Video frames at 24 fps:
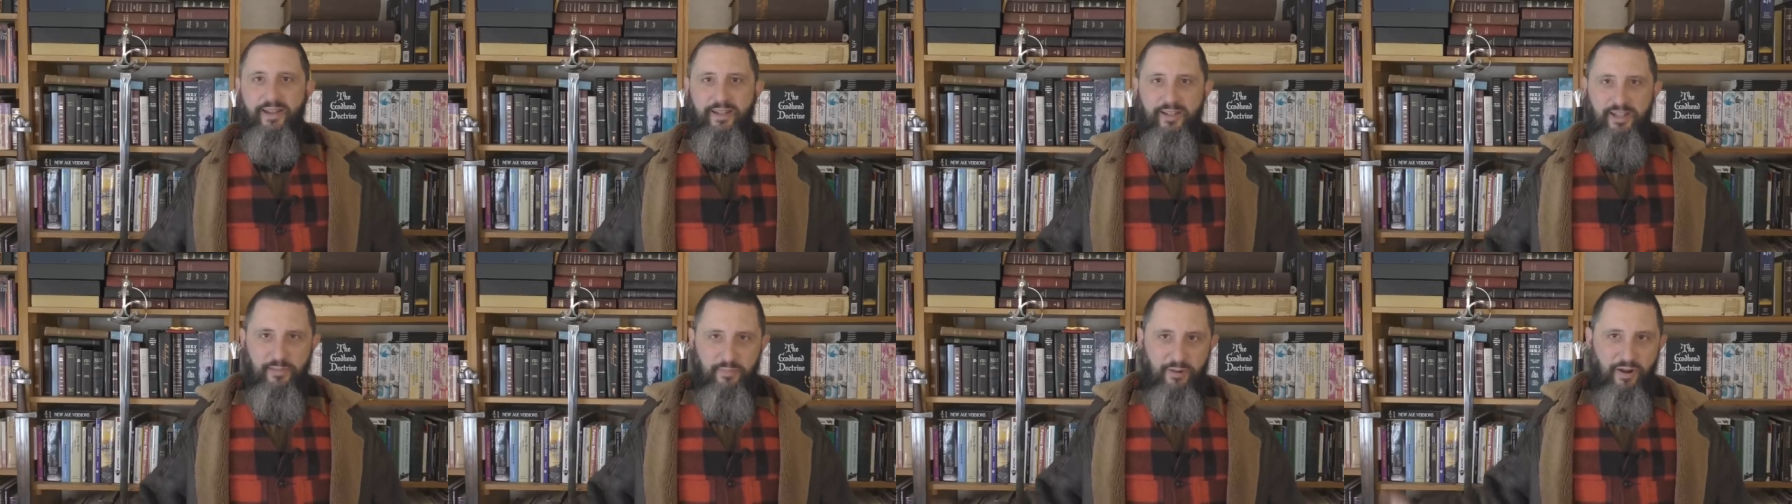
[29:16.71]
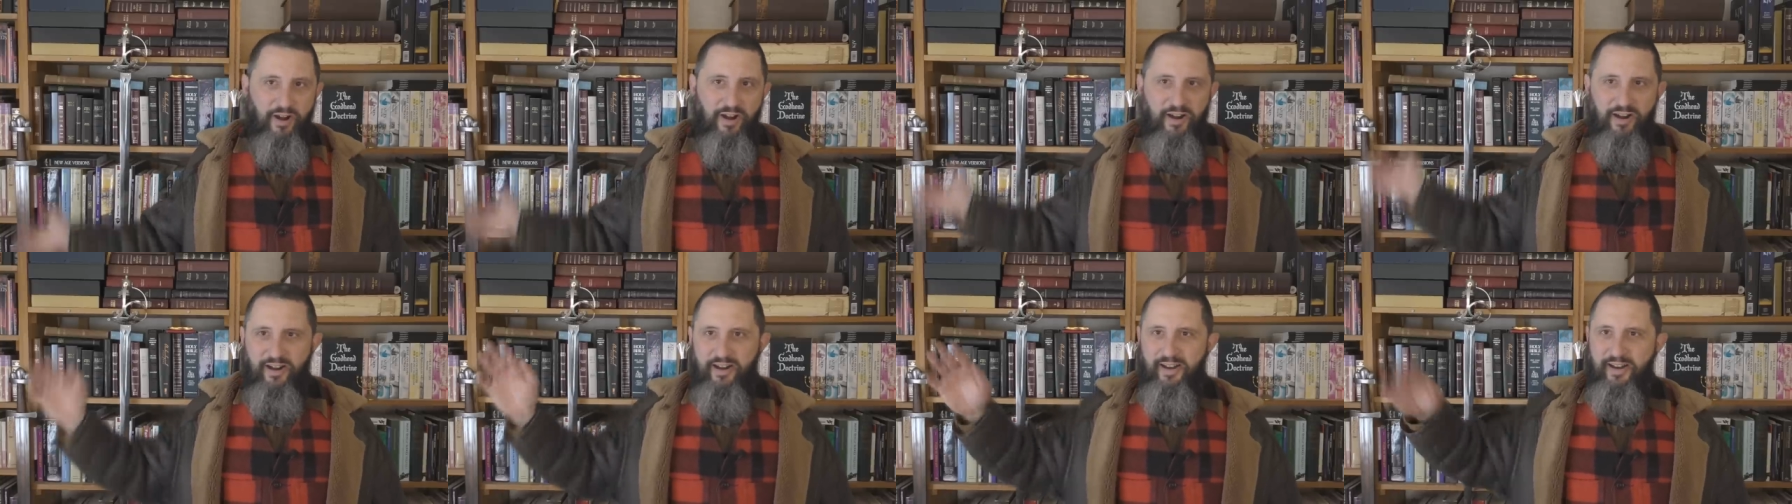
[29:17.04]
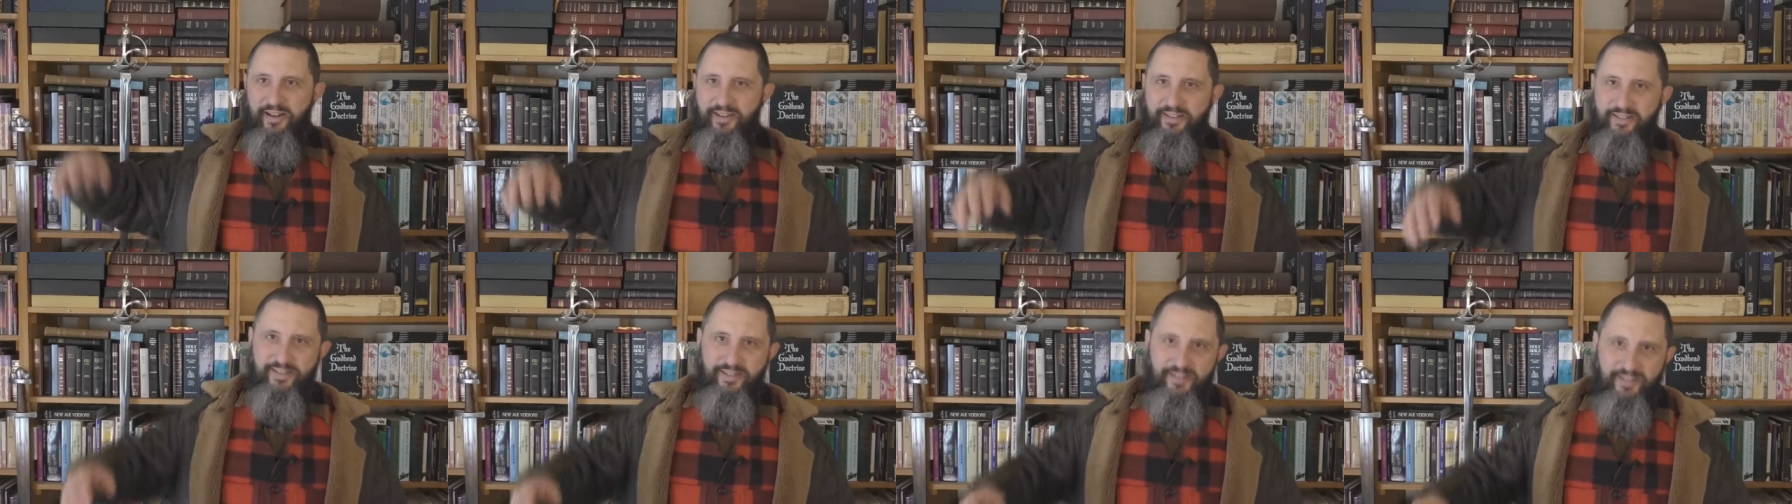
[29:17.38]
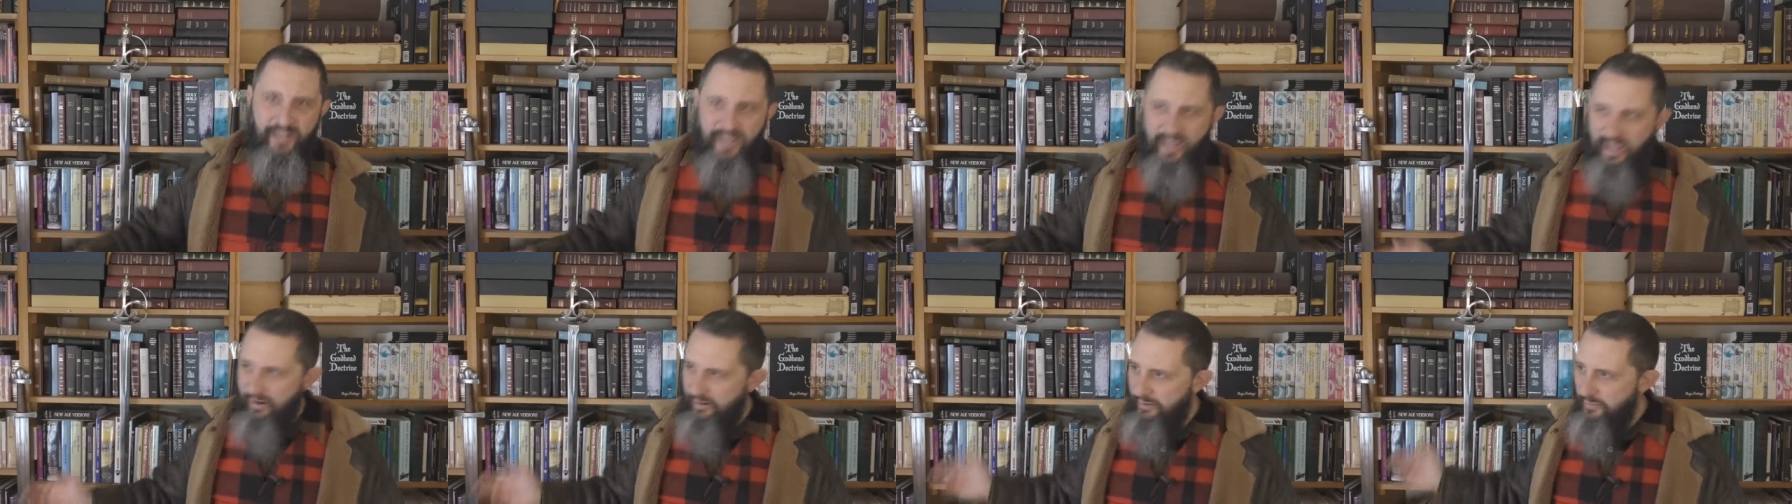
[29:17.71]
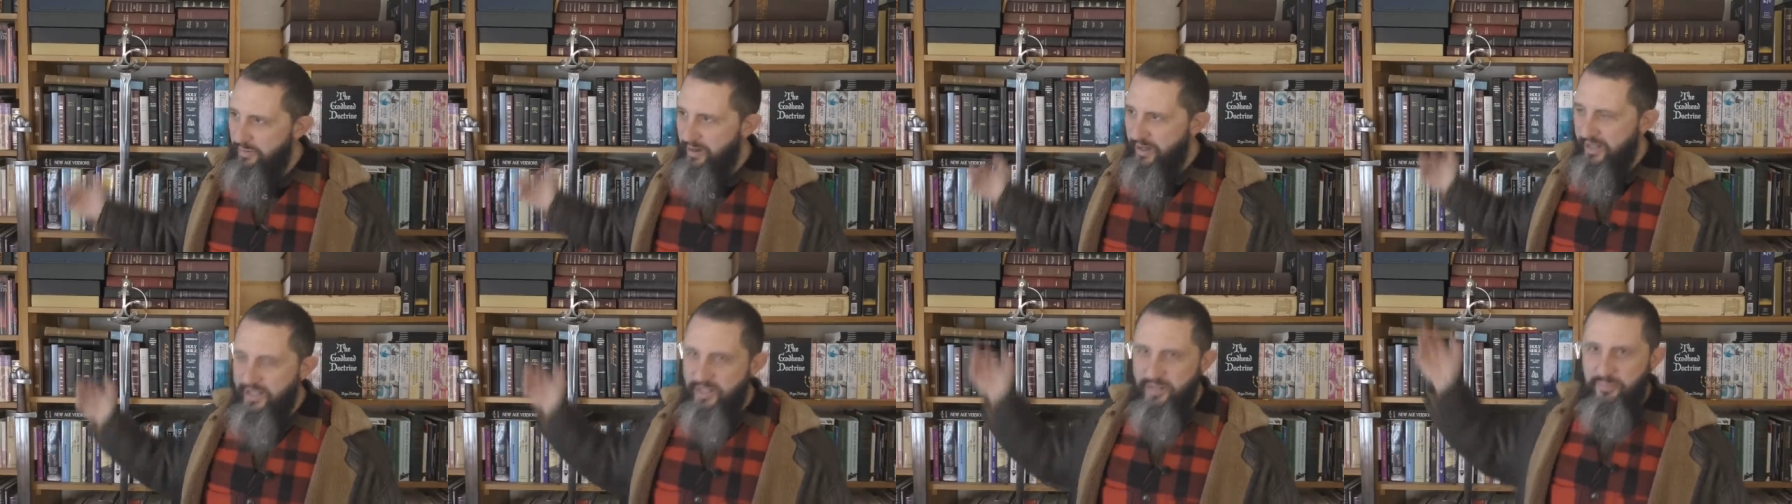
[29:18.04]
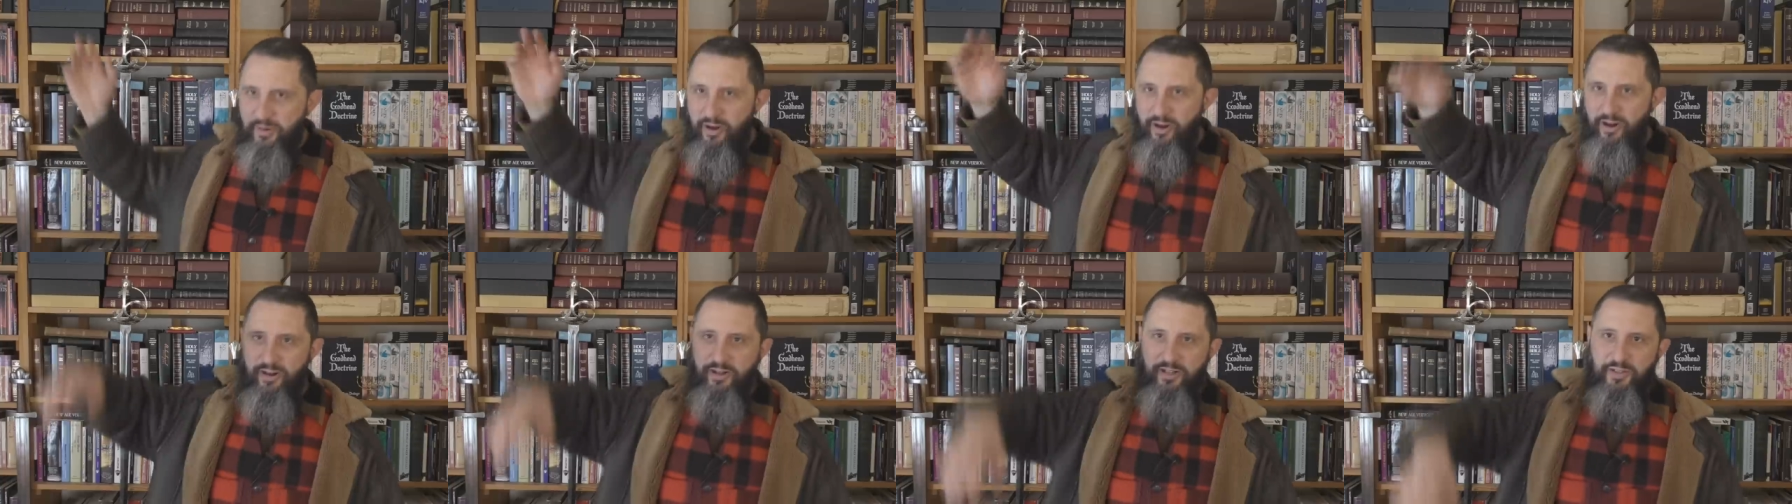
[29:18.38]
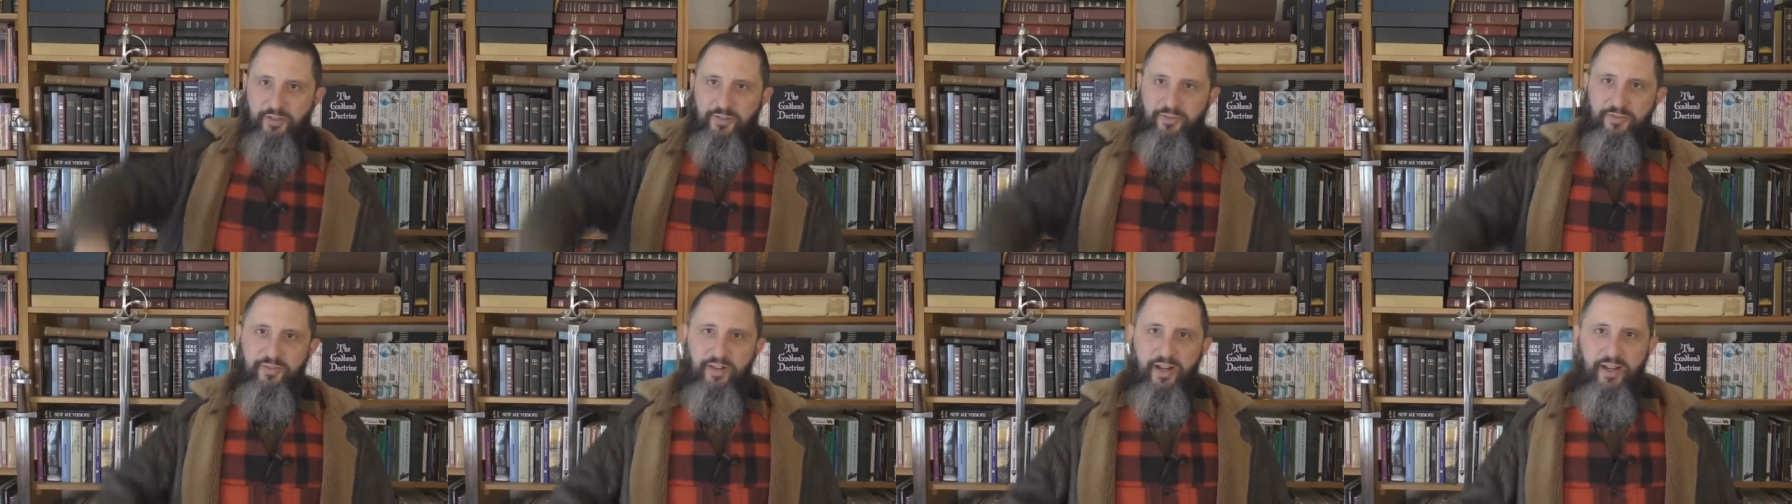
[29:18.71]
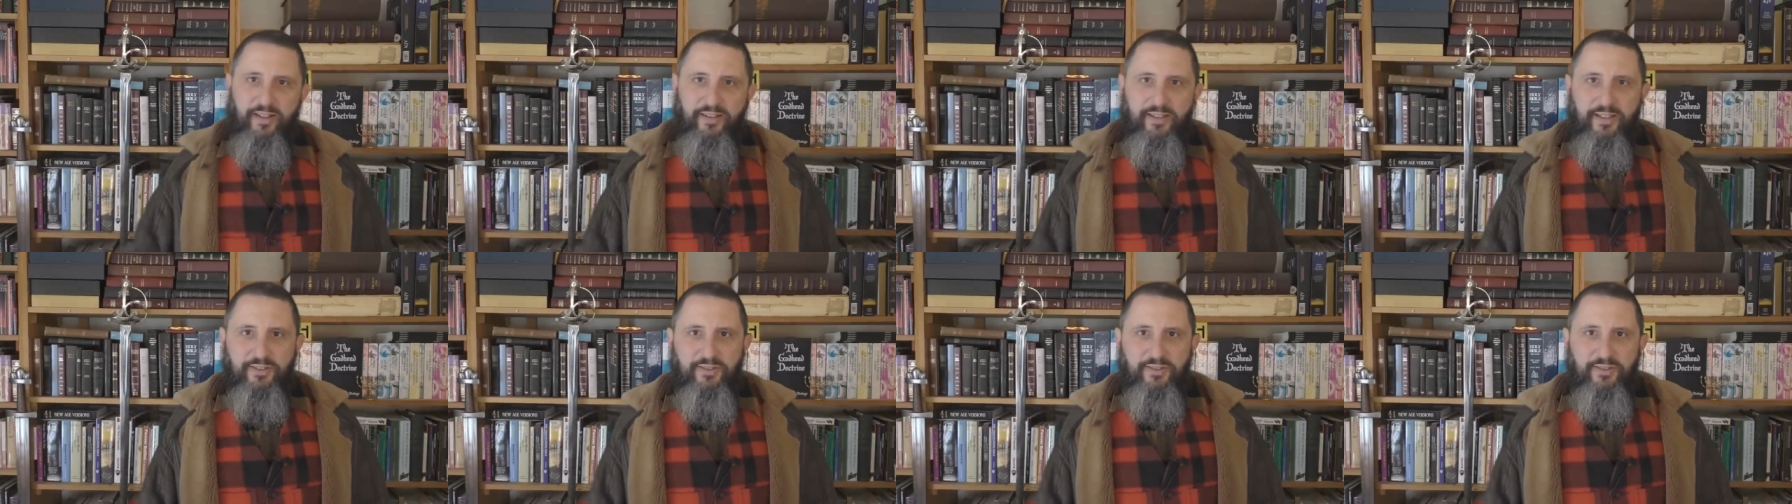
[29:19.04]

Come on, everybody, come on. It's fun.